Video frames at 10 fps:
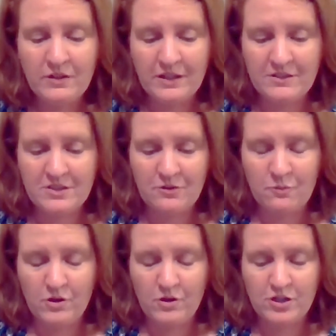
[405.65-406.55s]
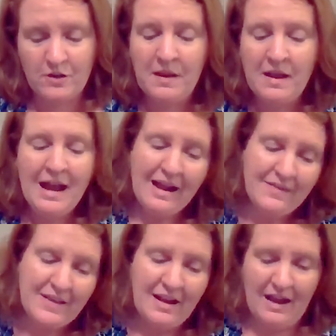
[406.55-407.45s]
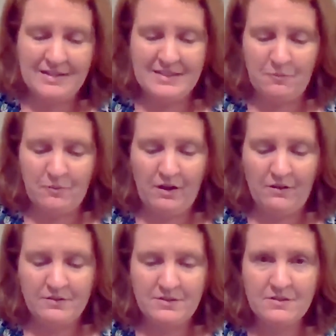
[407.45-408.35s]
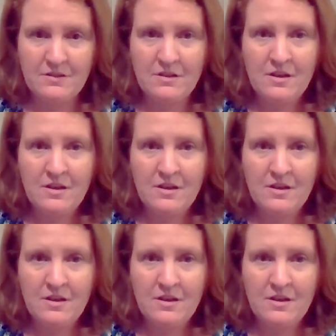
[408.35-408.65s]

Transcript: look into the wardrobe and then hide somewhere else.